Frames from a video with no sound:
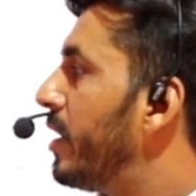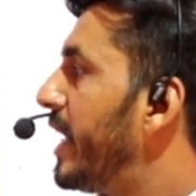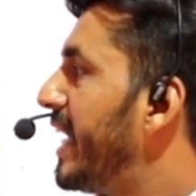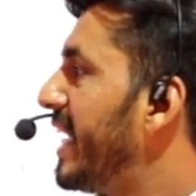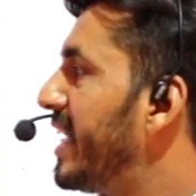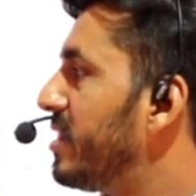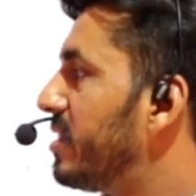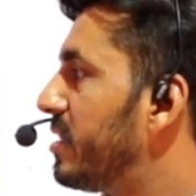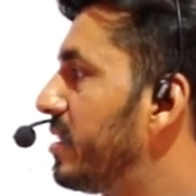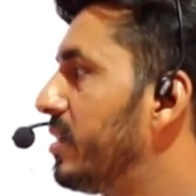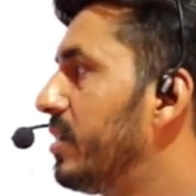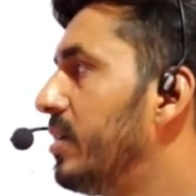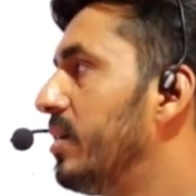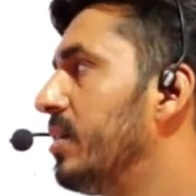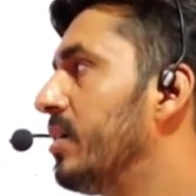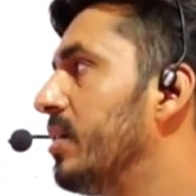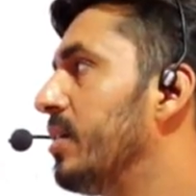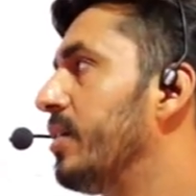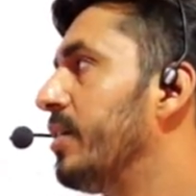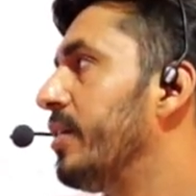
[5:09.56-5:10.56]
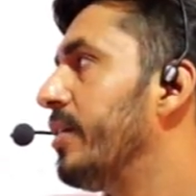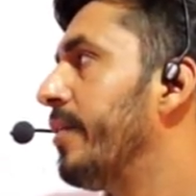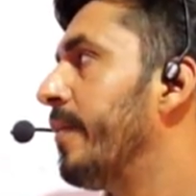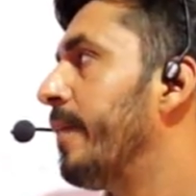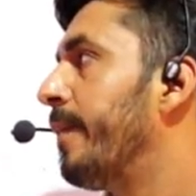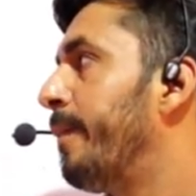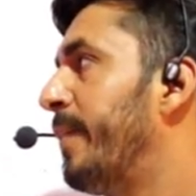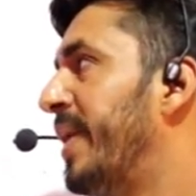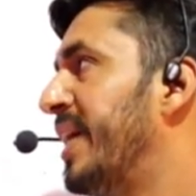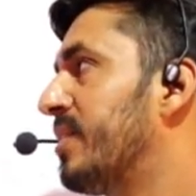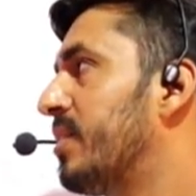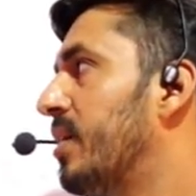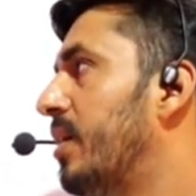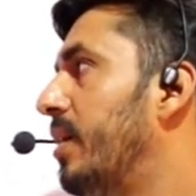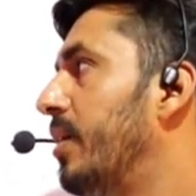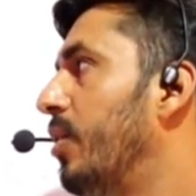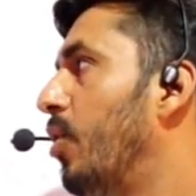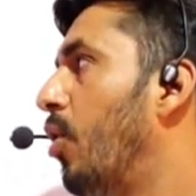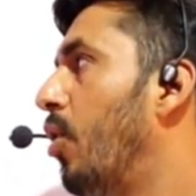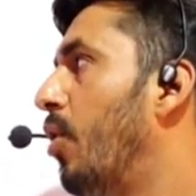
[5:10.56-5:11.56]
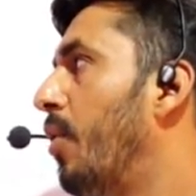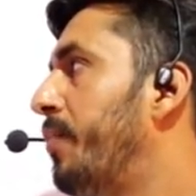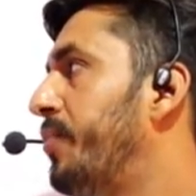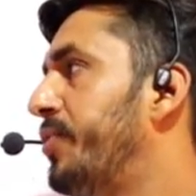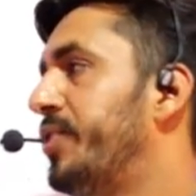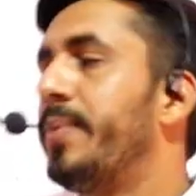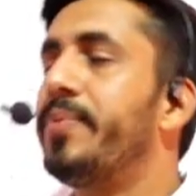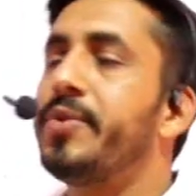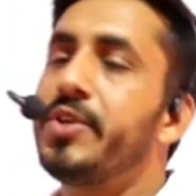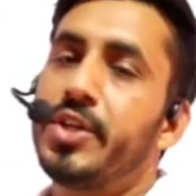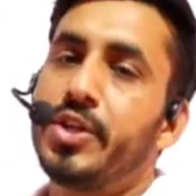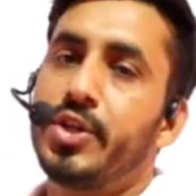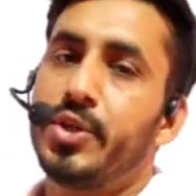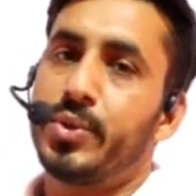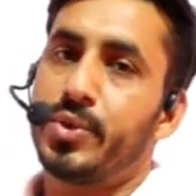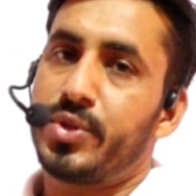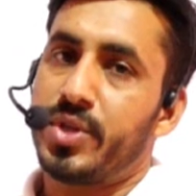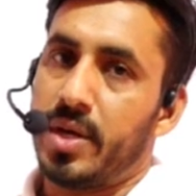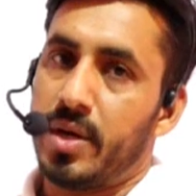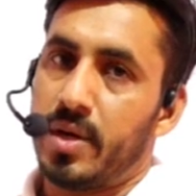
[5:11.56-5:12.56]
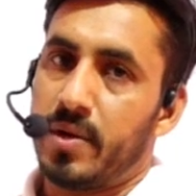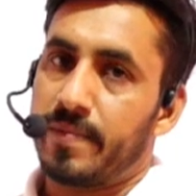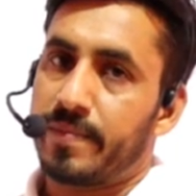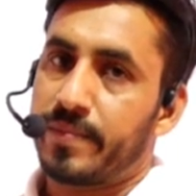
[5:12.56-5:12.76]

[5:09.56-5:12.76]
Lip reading: in the method of substitution.